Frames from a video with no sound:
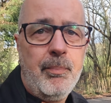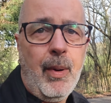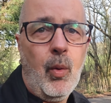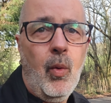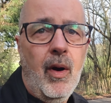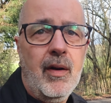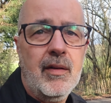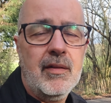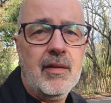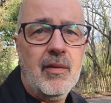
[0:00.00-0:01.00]
bolt
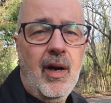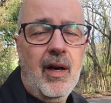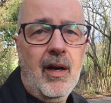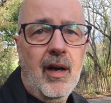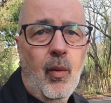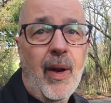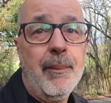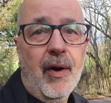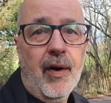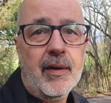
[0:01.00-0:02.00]
a
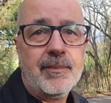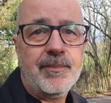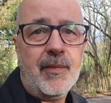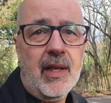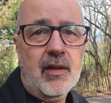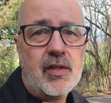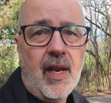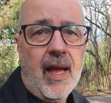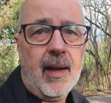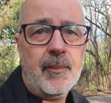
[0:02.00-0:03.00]
wing mirror into
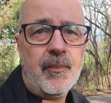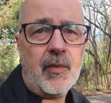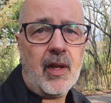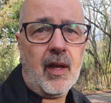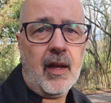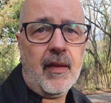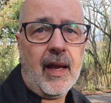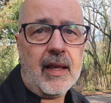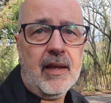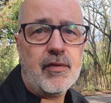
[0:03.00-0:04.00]
that, and
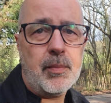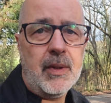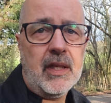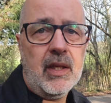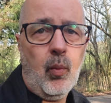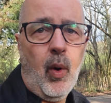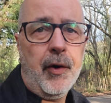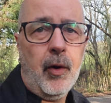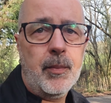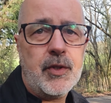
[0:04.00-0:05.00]
that gives me
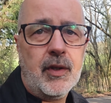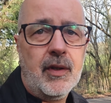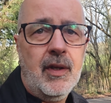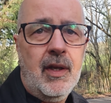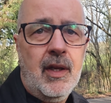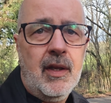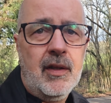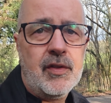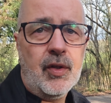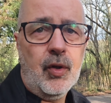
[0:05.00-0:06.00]
one option
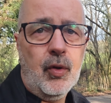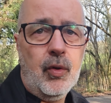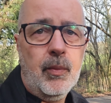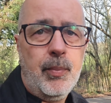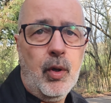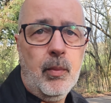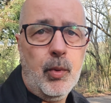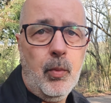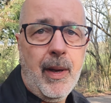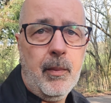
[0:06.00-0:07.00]
to put a
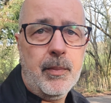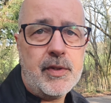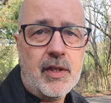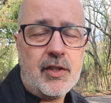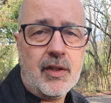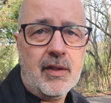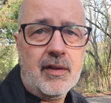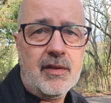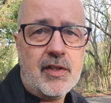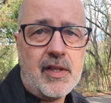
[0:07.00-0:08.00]
ball mount position
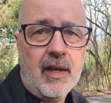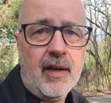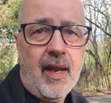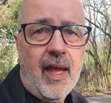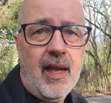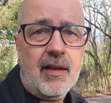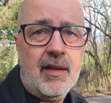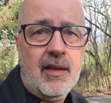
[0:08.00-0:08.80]
just under there,